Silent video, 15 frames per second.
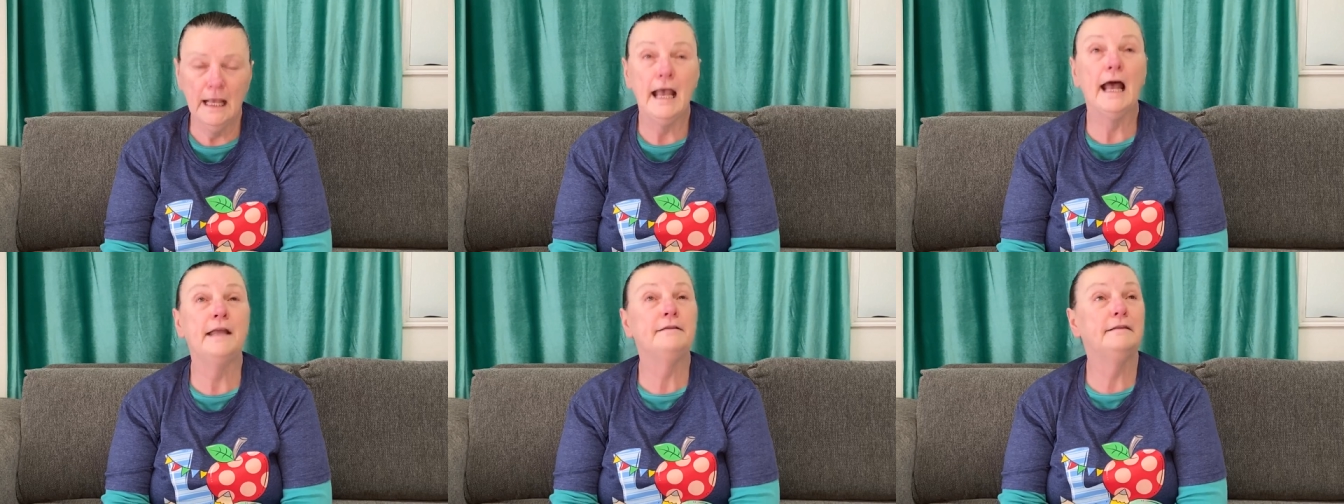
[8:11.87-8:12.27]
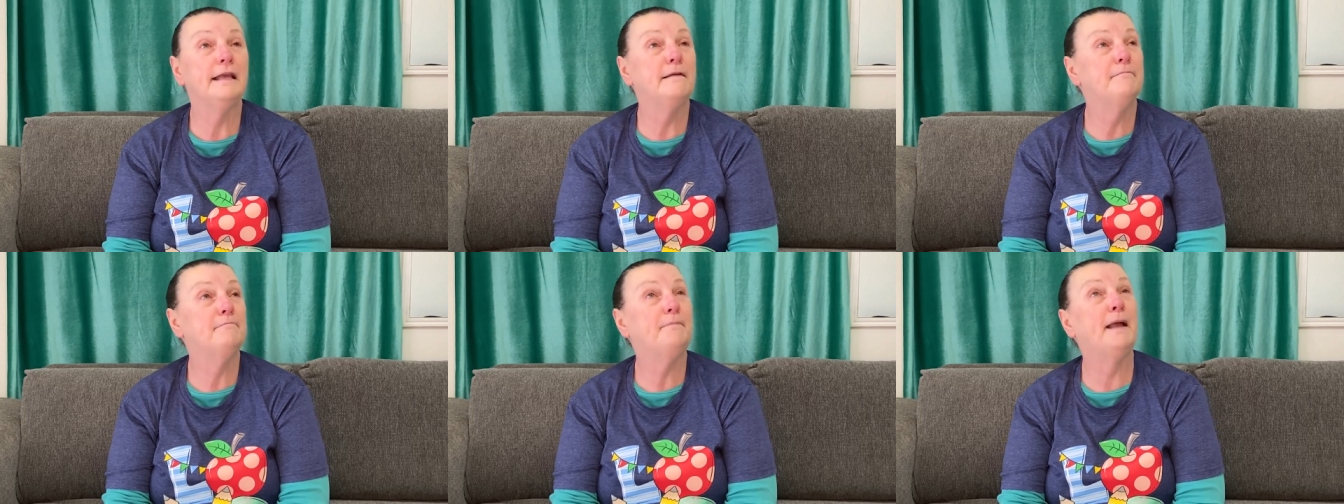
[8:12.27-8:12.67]
and
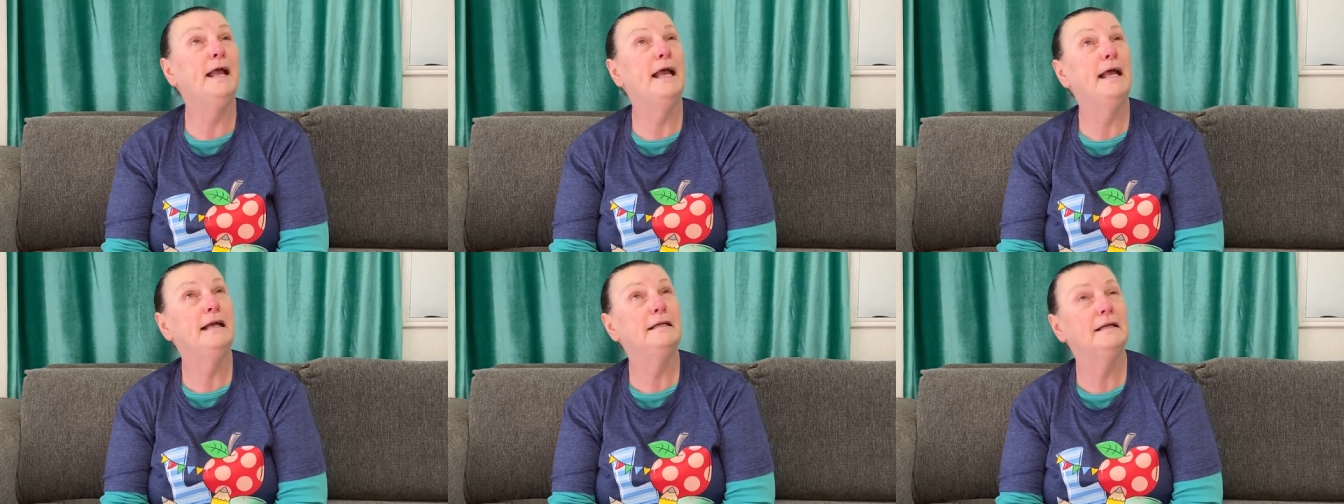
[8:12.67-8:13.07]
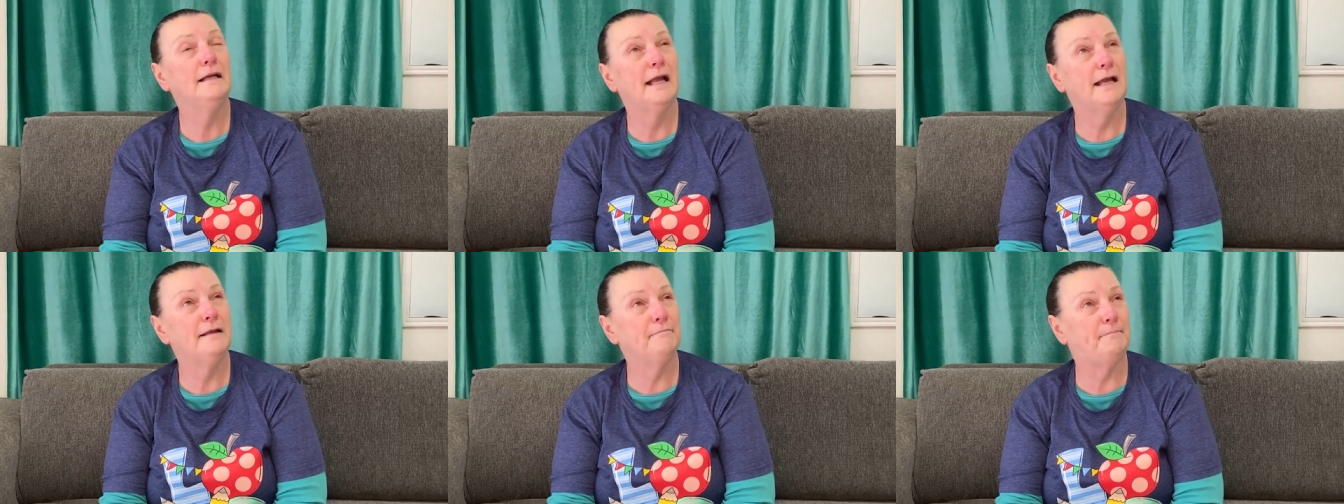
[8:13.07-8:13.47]
they beg
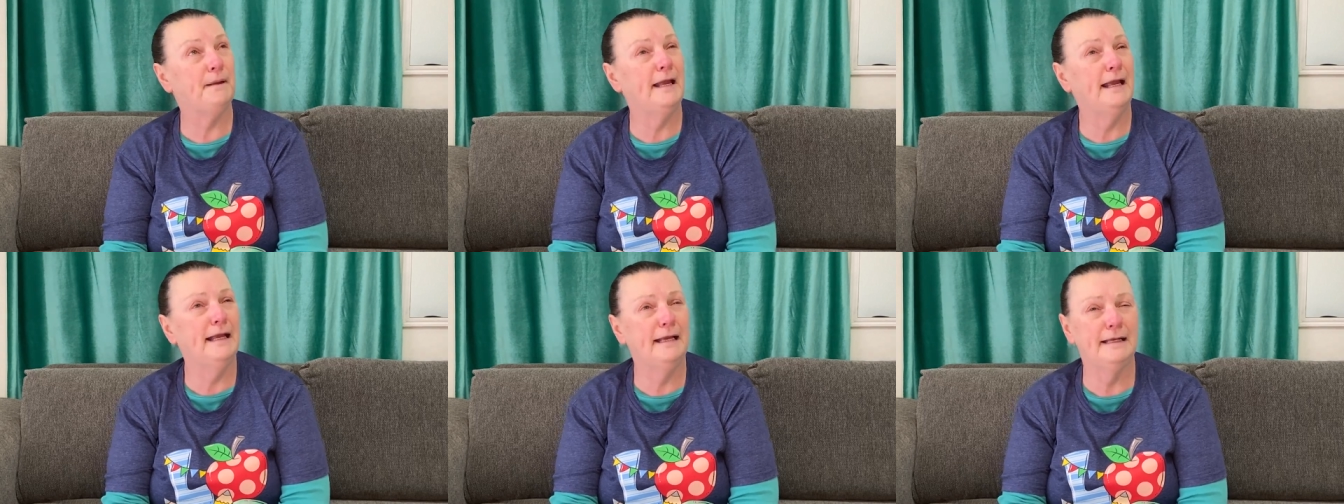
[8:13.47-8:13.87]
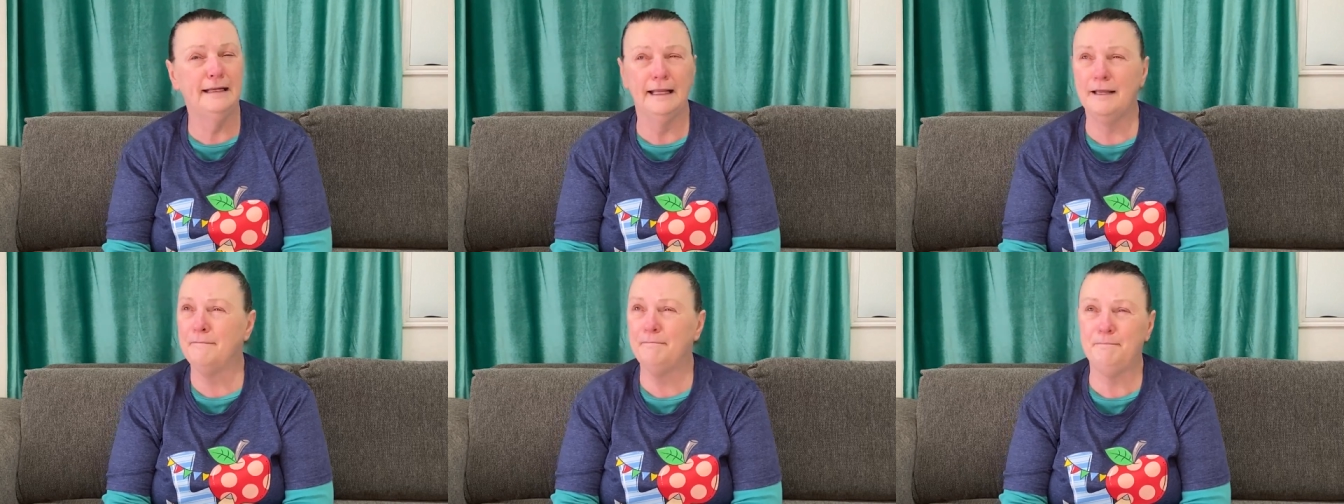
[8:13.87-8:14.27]
and beg
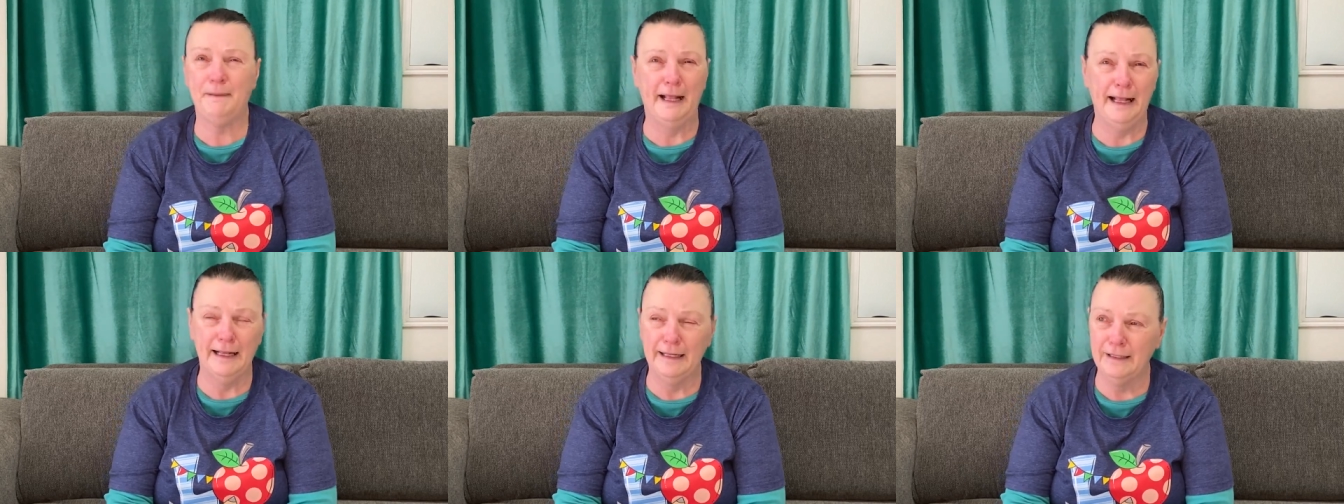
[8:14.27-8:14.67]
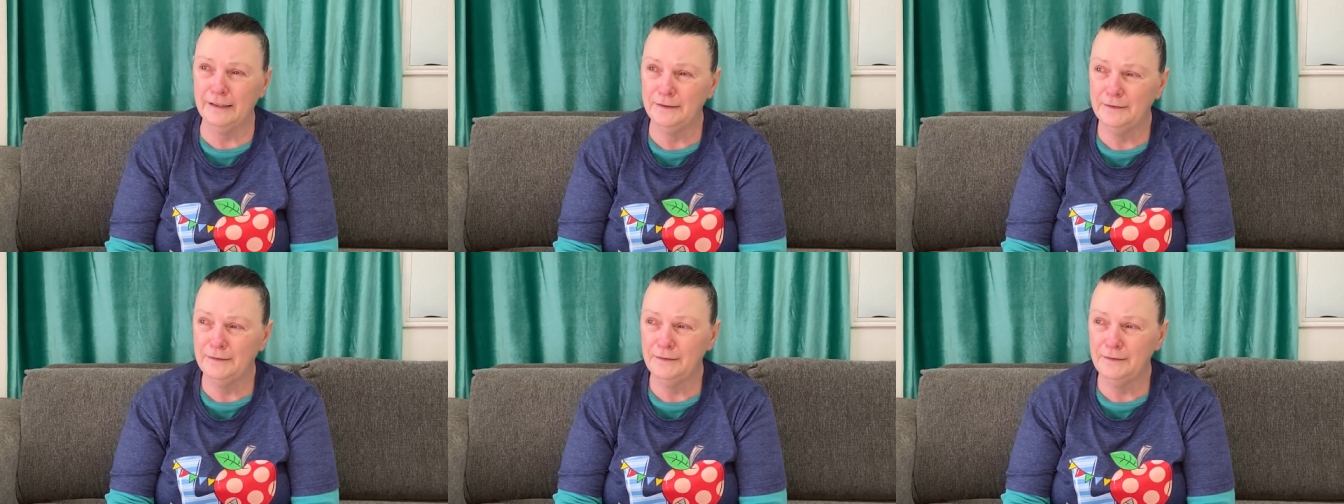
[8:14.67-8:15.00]
and beg